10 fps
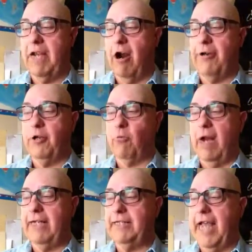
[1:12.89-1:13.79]
Are you
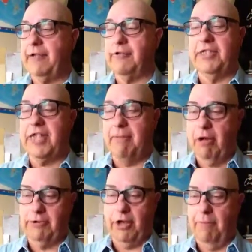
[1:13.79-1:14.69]
ready to enter the
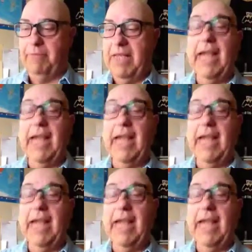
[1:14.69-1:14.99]
Demo Dome?